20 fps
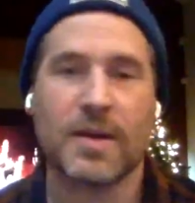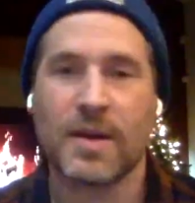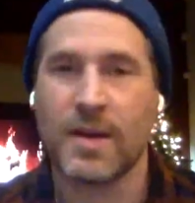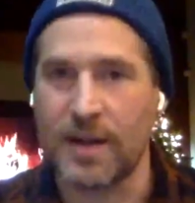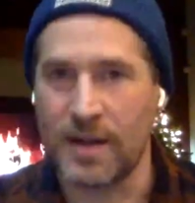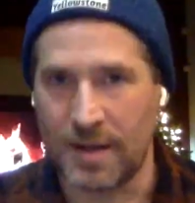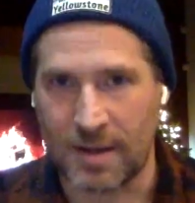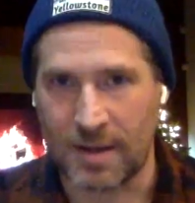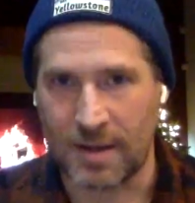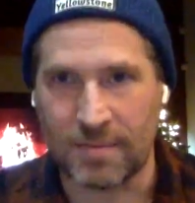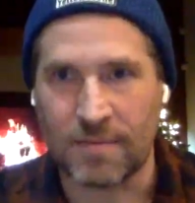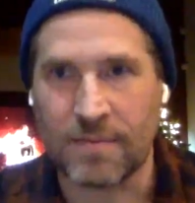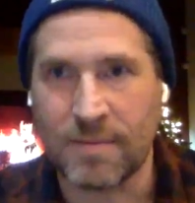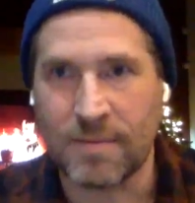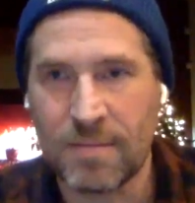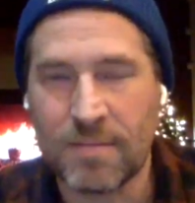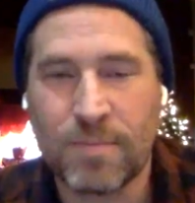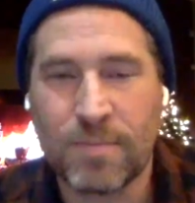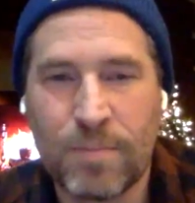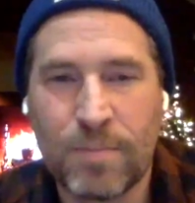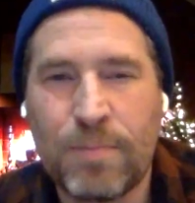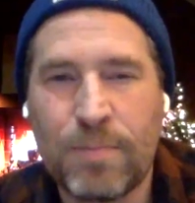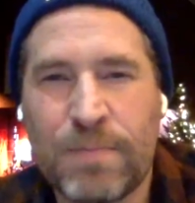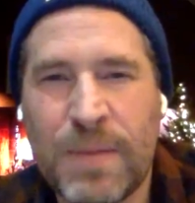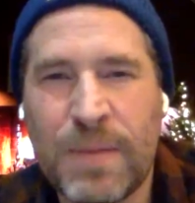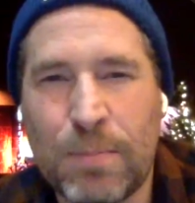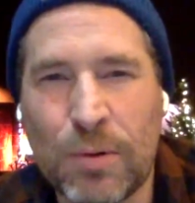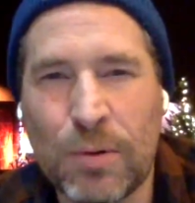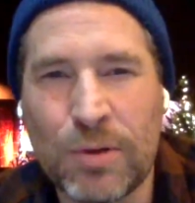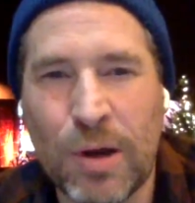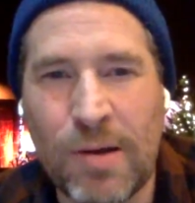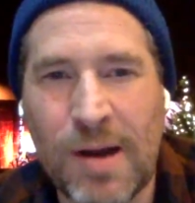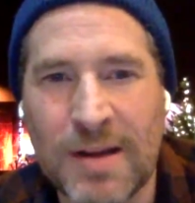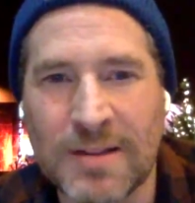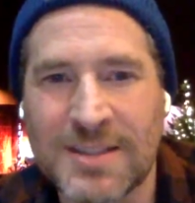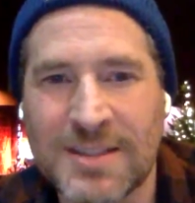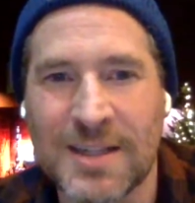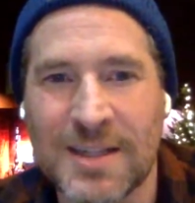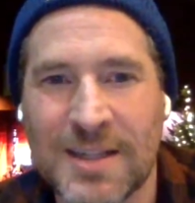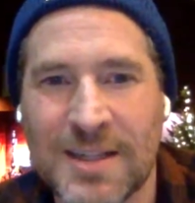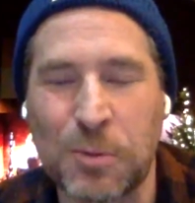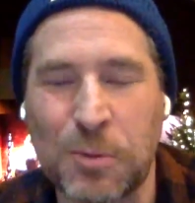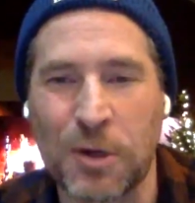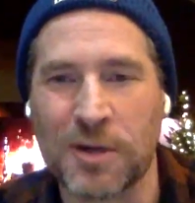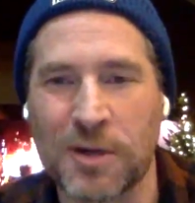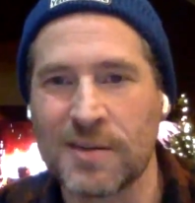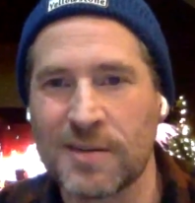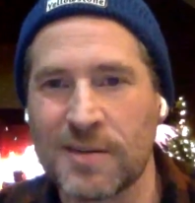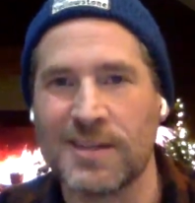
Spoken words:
And people know how sets work.